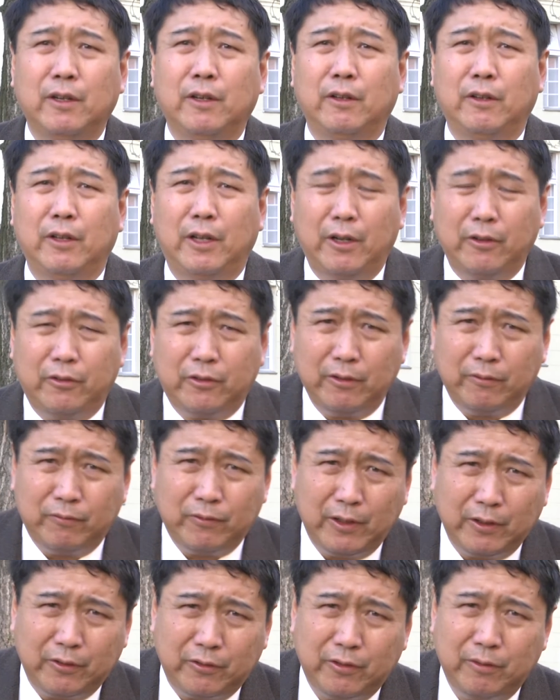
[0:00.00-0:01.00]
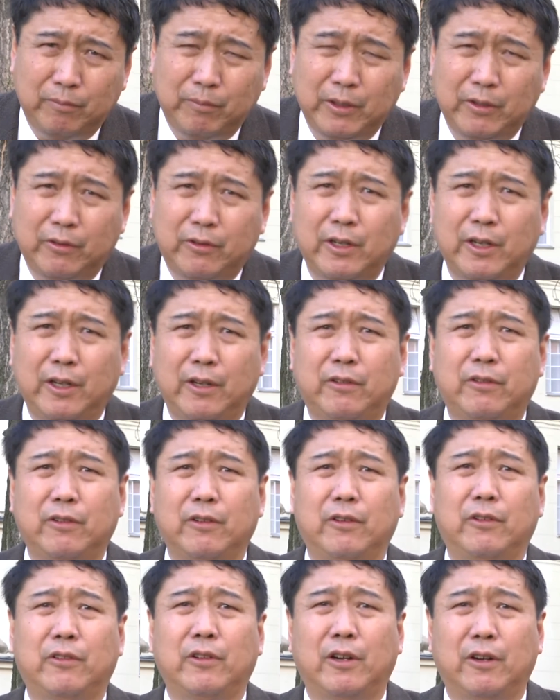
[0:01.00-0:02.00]
loss-of-function
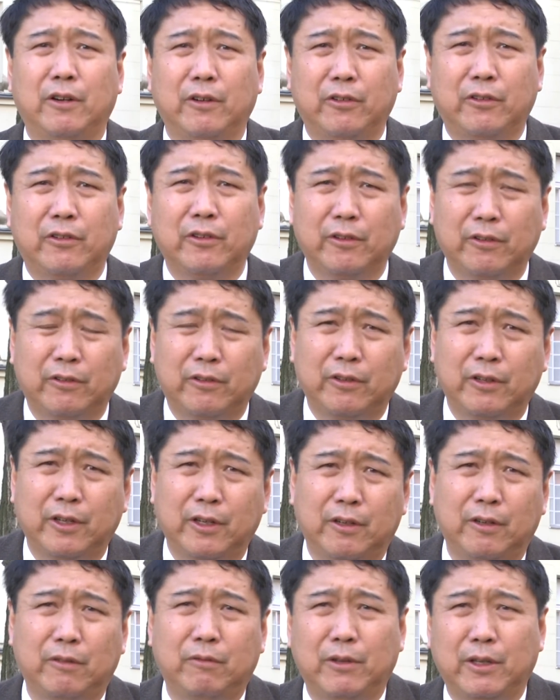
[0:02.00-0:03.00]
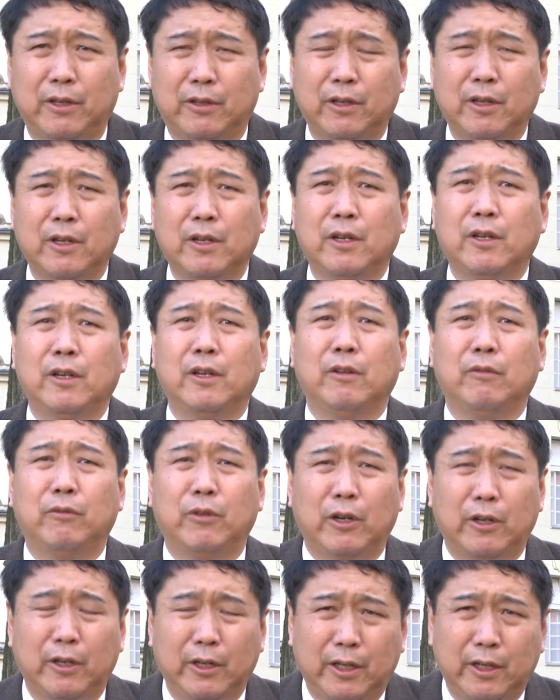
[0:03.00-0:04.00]
mutations are associated with
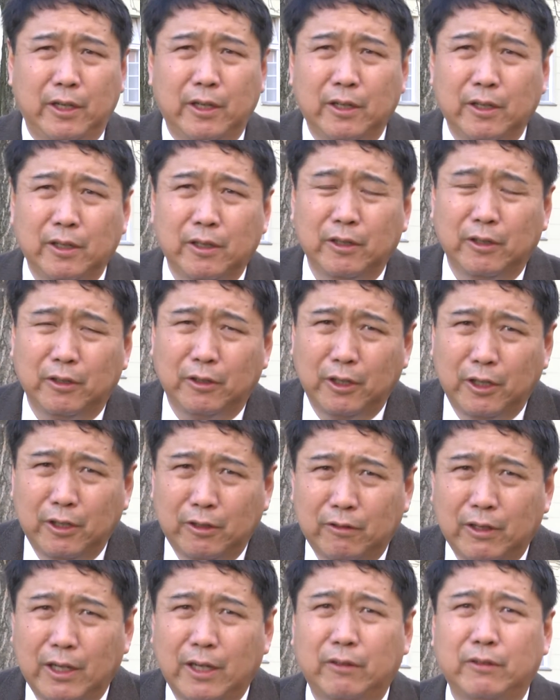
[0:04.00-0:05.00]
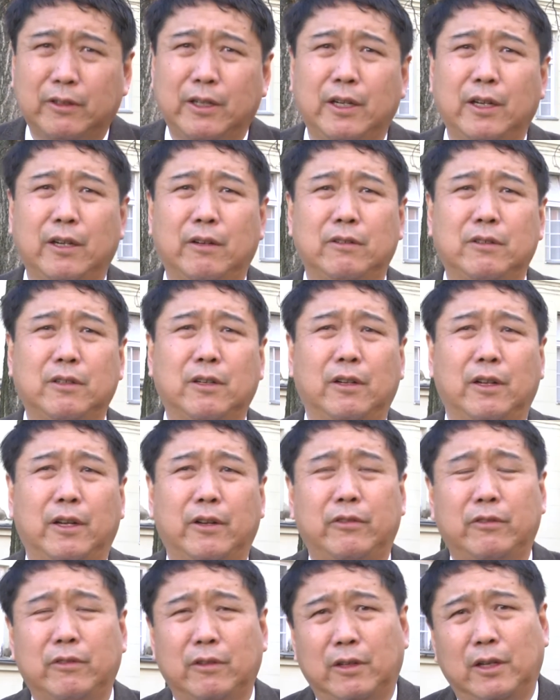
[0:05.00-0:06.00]
very low LDL
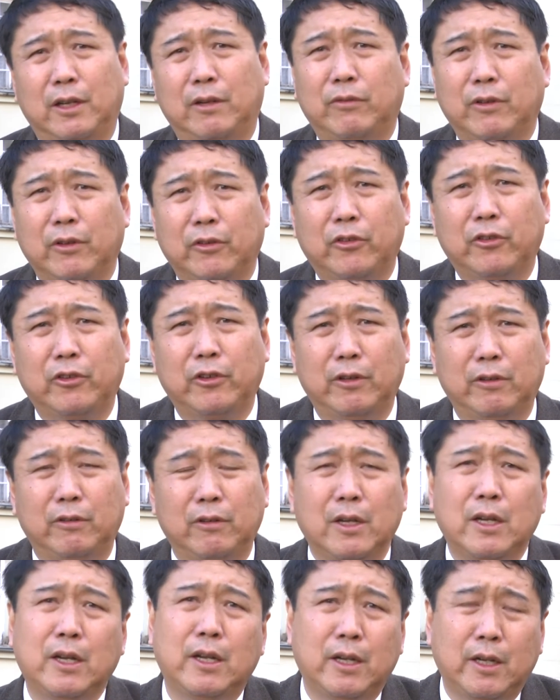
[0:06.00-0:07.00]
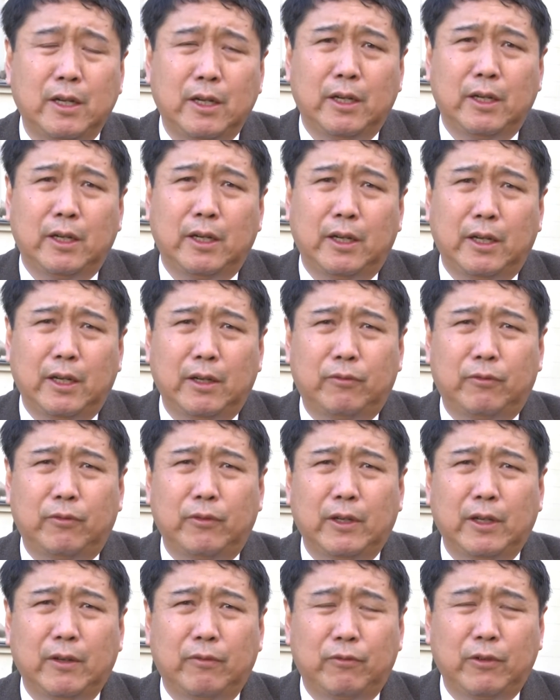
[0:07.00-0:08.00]
cholesterol levels. So
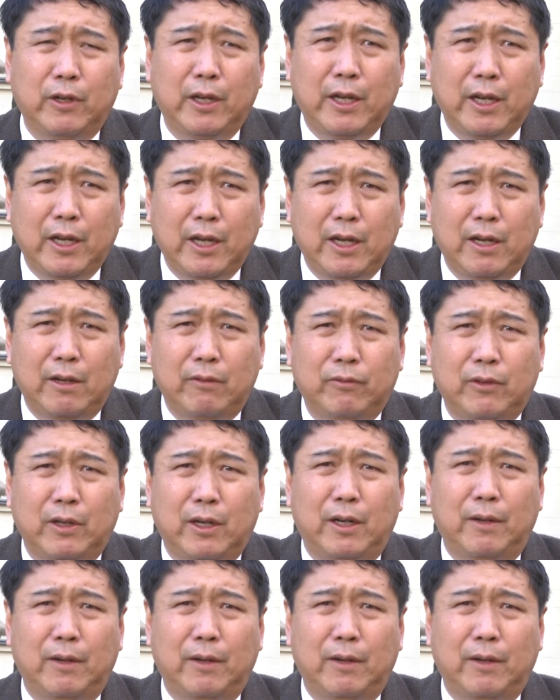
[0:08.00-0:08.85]
if we have